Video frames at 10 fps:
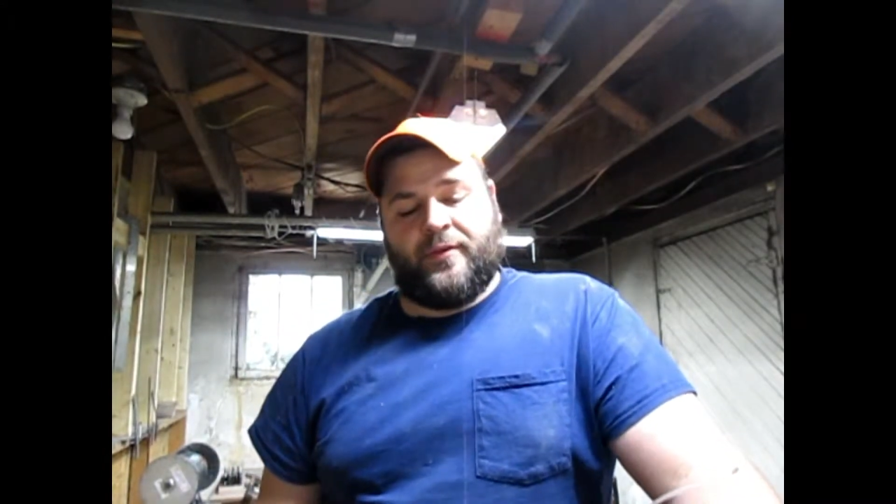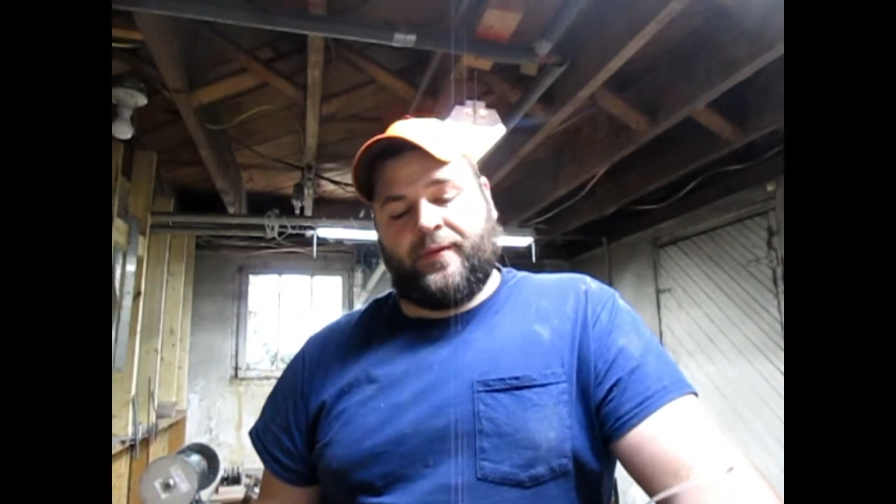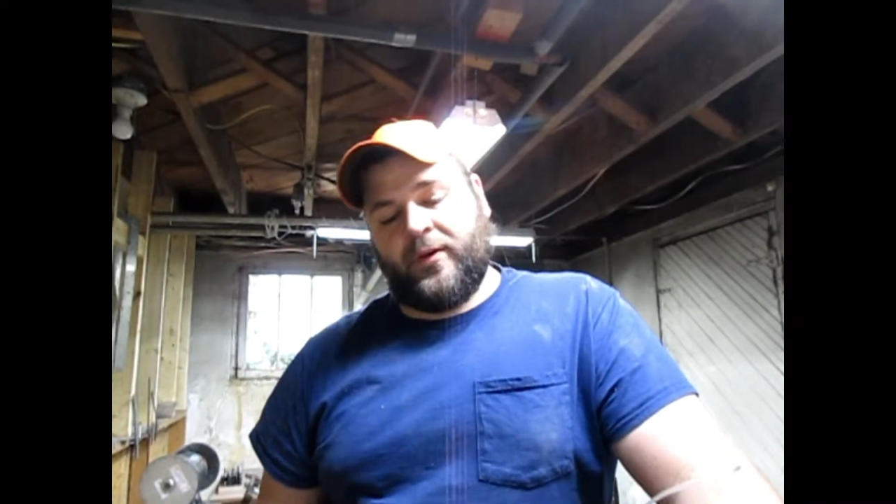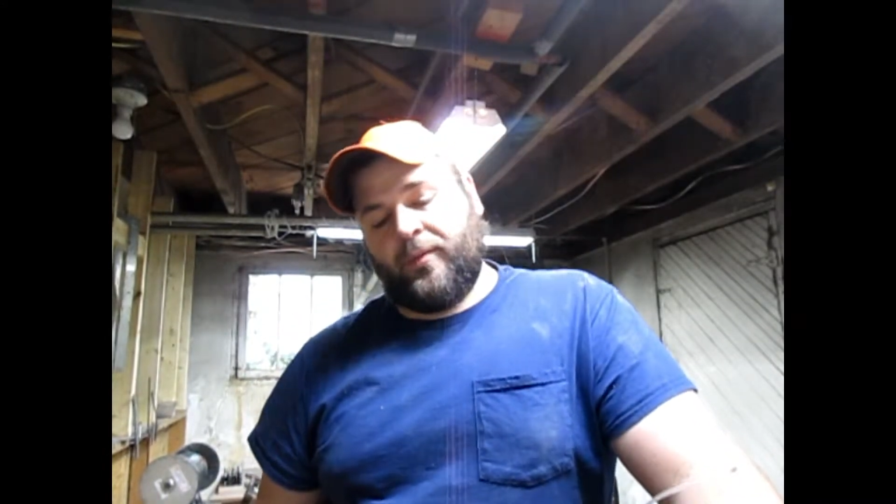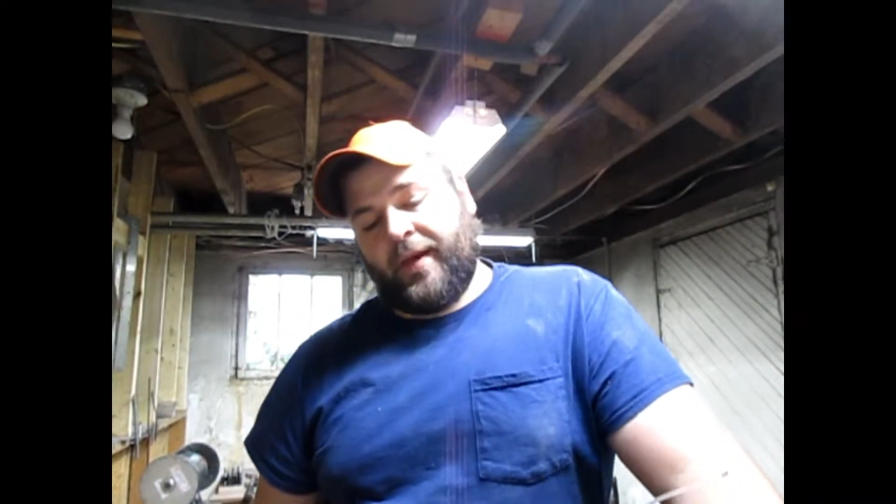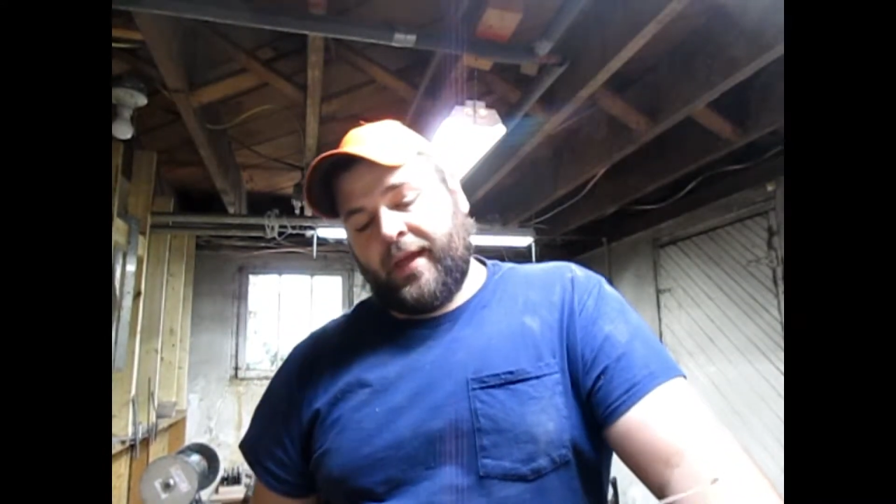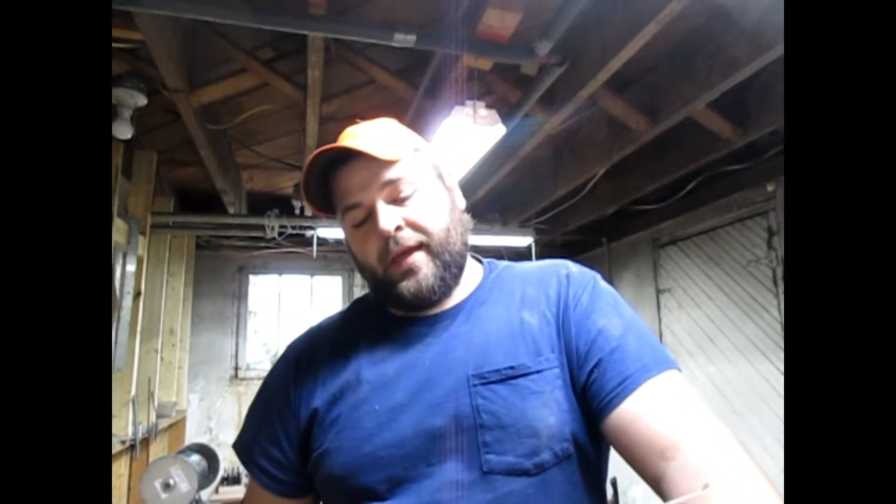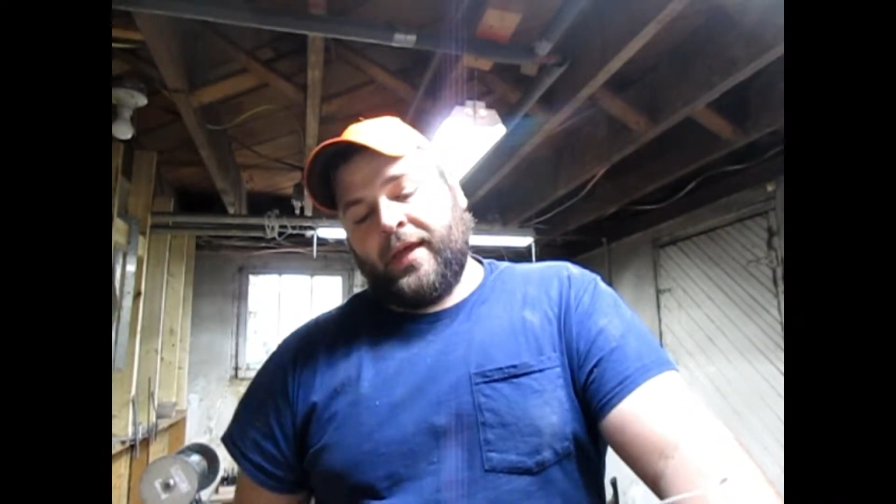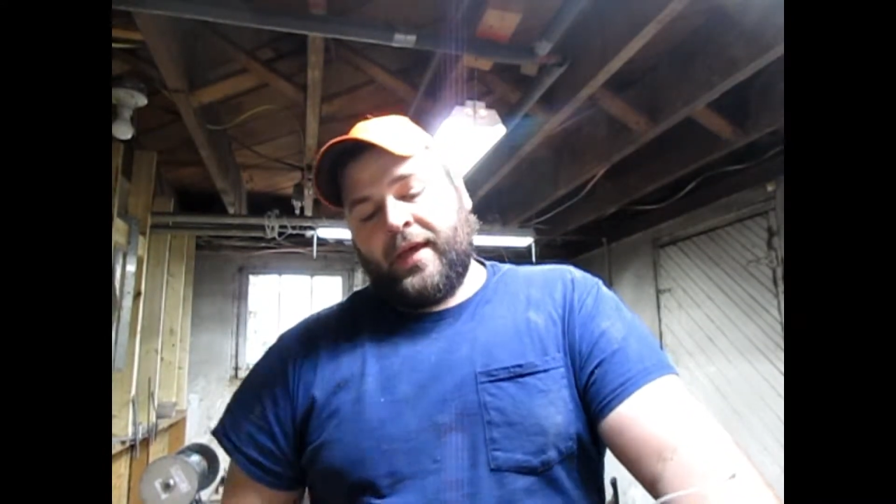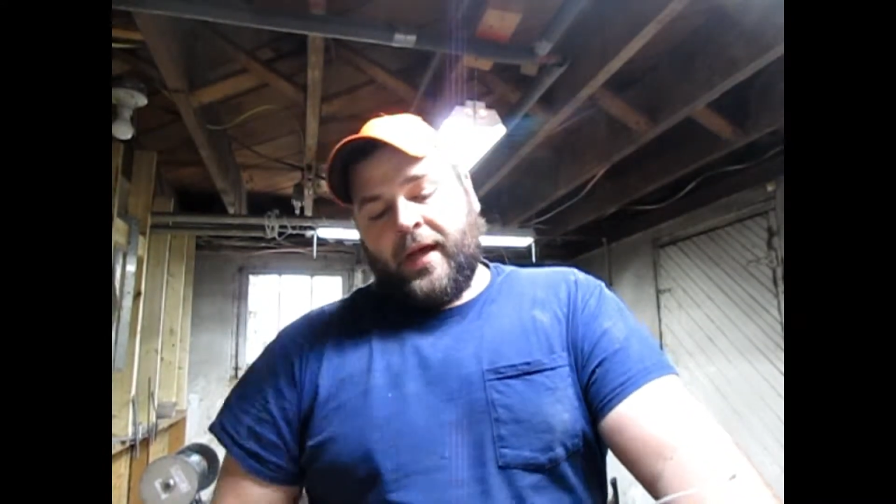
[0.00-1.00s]
filming.
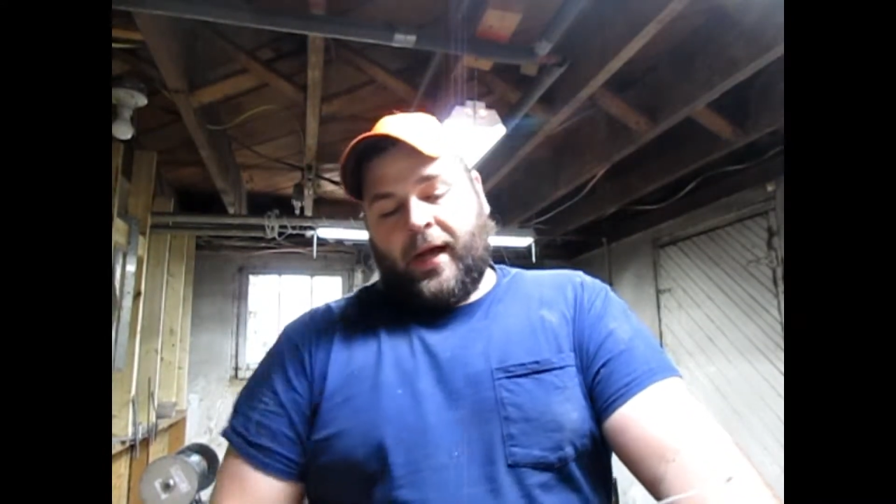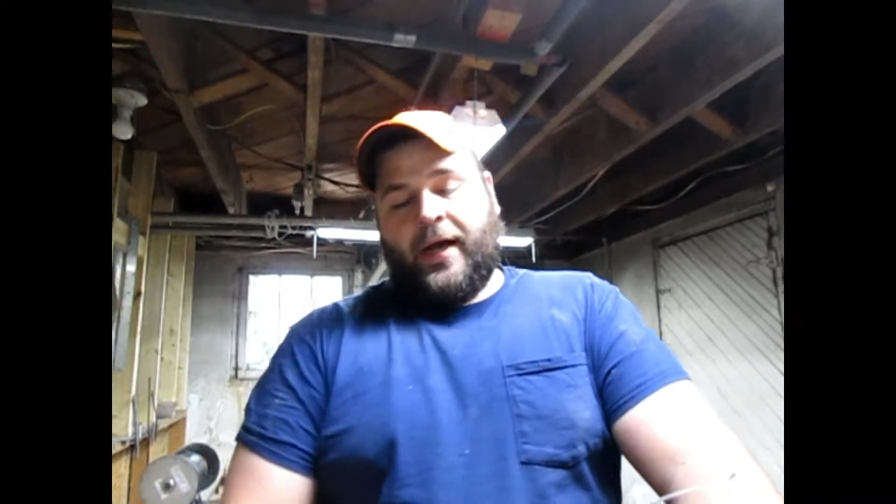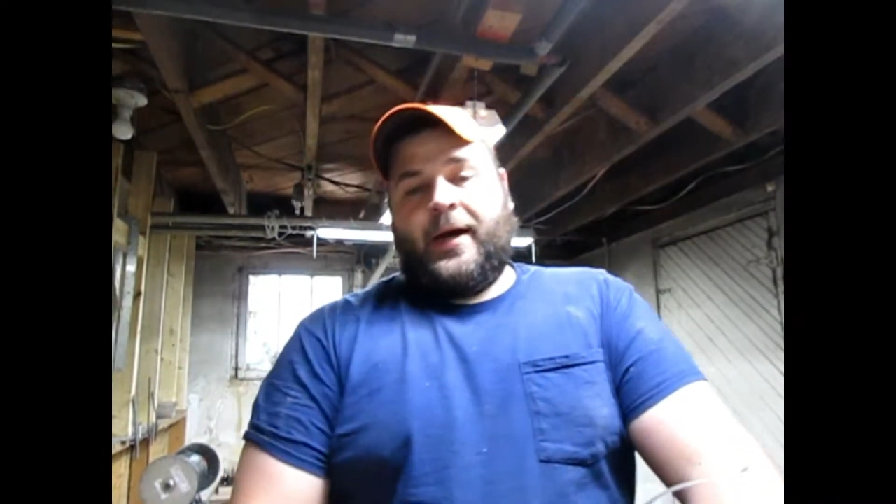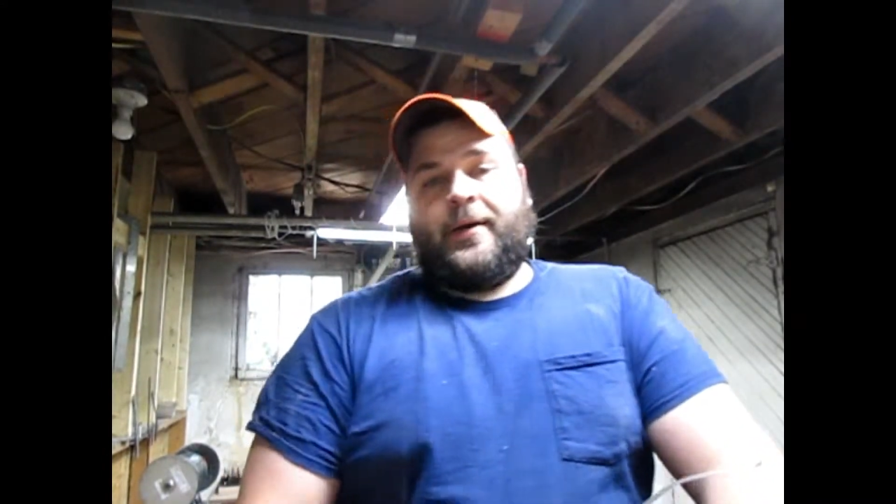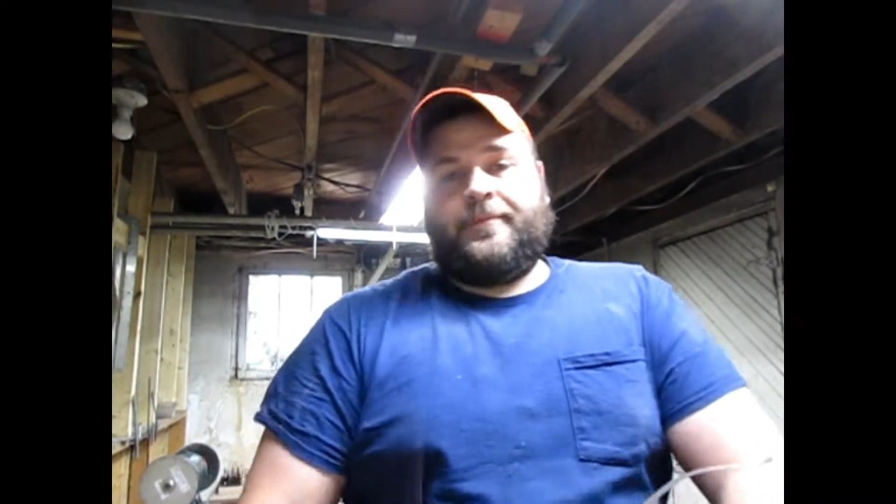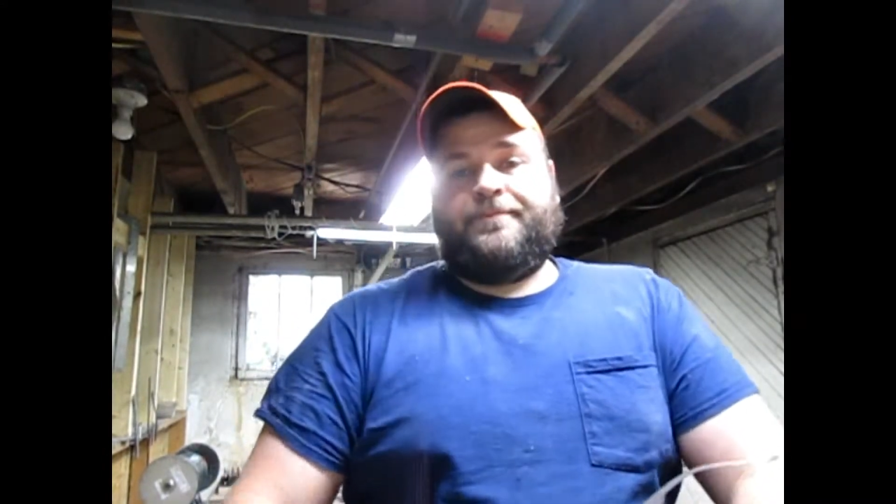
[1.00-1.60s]
I